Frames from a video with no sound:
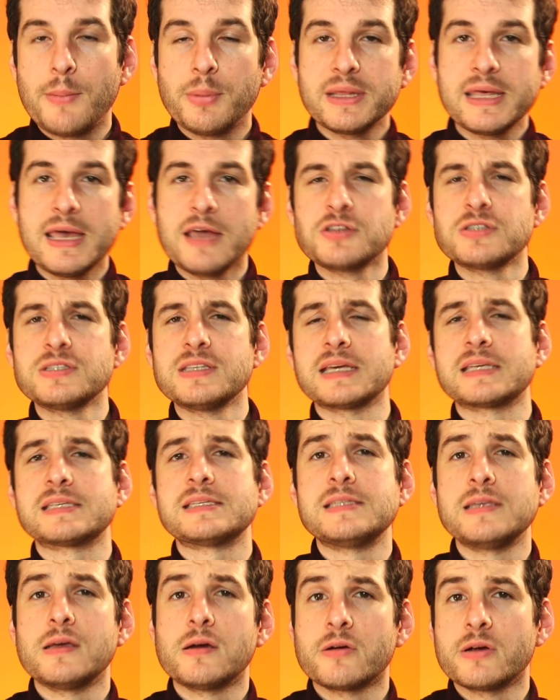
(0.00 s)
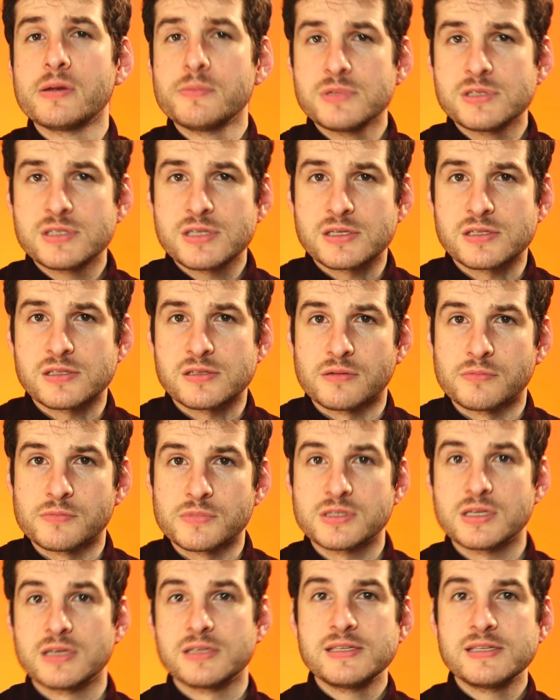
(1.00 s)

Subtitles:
Applications like CRM systems,